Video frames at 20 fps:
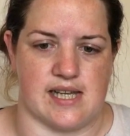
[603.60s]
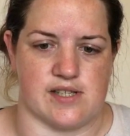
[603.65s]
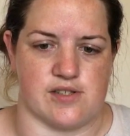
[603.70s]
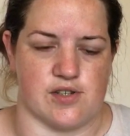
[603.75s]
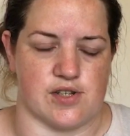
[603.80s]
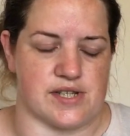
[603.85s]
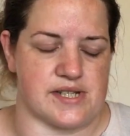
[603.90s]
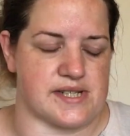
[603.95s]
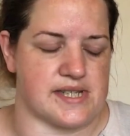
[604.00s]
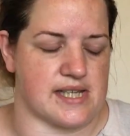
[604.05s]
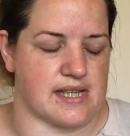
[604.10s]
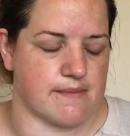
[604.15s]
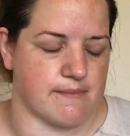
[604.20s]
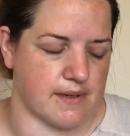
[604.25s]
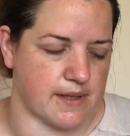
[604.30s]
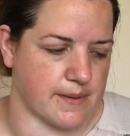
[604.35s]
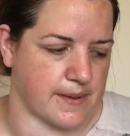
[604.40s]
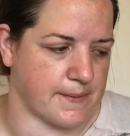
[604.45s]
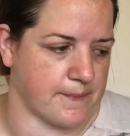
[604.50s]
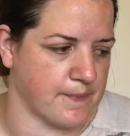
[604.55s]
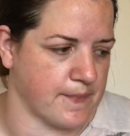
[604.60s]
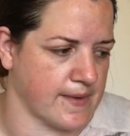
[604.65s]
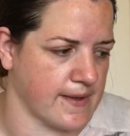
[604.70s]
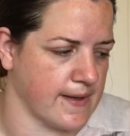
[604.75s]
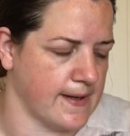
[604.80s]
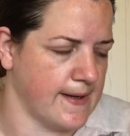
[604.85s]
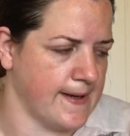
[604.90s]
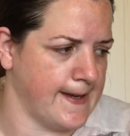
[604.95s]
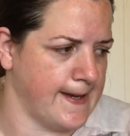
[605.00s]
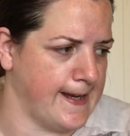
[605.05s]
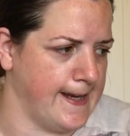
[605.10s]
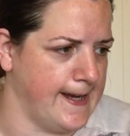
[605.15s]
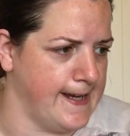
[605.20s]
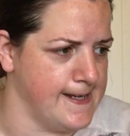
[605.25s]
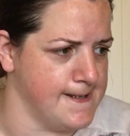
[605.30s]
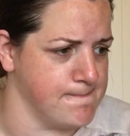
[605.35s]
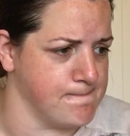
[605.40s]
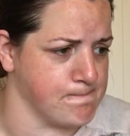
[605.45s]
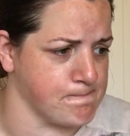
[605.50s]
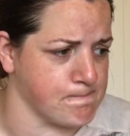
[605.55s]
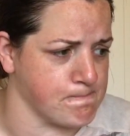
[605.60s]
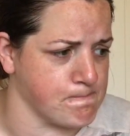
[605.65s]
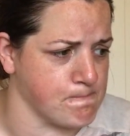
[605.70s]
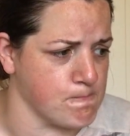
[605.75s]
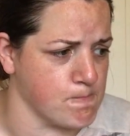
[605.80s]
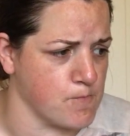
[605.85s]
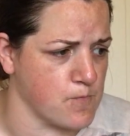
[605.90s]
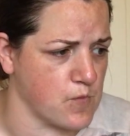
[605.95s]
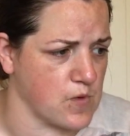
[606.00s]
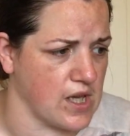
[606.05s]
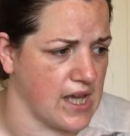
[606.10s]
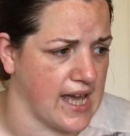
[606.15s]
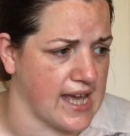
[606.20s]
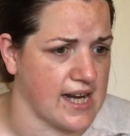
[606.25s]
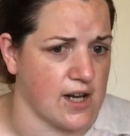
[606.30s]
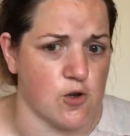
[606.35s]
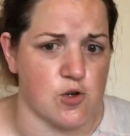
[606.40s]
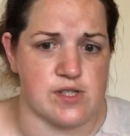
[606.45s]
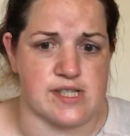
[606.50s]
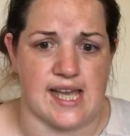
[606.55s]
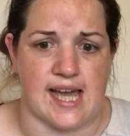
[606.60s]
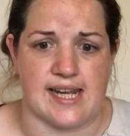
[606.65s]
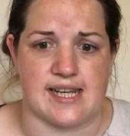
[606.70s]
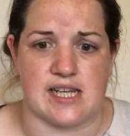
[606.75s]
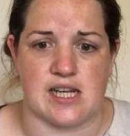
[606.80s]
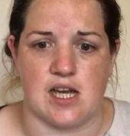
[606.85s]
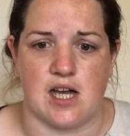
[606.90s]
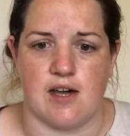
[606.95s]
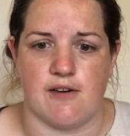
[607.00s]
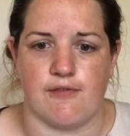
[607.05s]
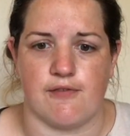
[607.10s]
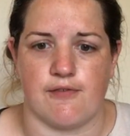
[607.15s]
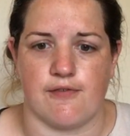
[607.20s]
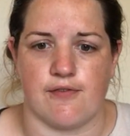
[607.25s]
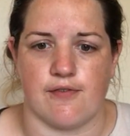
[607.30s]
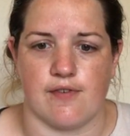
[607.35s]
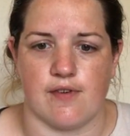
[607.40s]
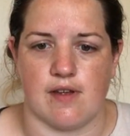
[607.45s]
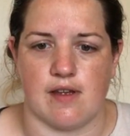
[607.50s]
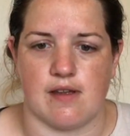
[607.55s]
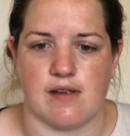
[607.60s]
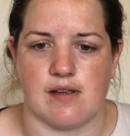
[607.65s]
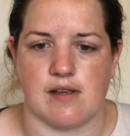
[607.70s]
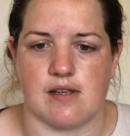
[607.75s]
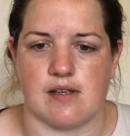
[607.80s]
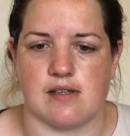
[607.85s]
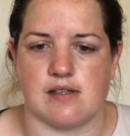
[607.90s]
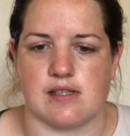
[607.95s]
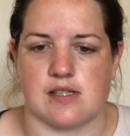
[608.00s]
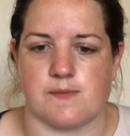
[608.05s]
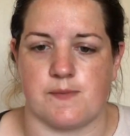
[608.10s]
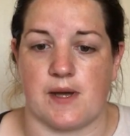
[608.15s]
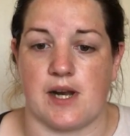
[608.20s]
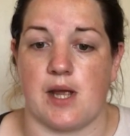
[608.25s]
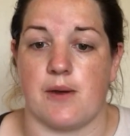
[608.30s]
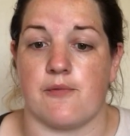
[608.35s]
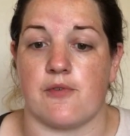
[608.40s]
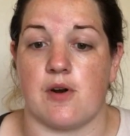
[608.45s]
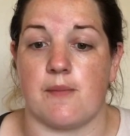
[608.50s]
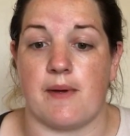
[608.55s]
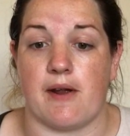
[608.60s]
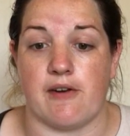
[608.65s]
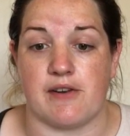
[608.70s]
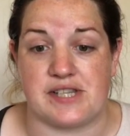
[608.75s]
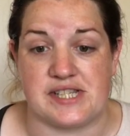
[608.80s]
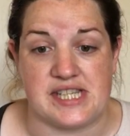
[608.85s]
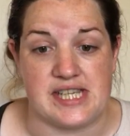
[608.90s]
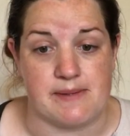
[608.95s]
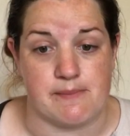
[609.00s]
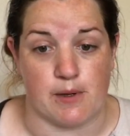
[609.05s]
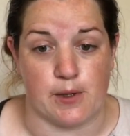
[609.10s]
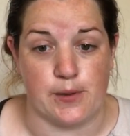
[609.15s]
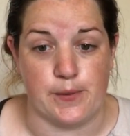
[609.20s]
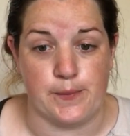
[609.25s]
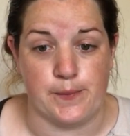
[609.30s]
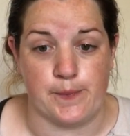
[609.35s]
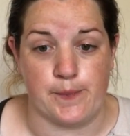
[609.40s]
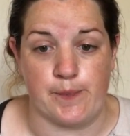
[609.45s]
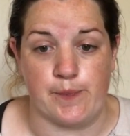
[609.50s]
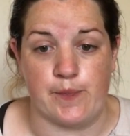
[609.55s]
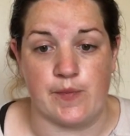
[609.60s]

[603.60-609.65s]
here so you can see them by the way. And I also had enough spun up for a Maritimo.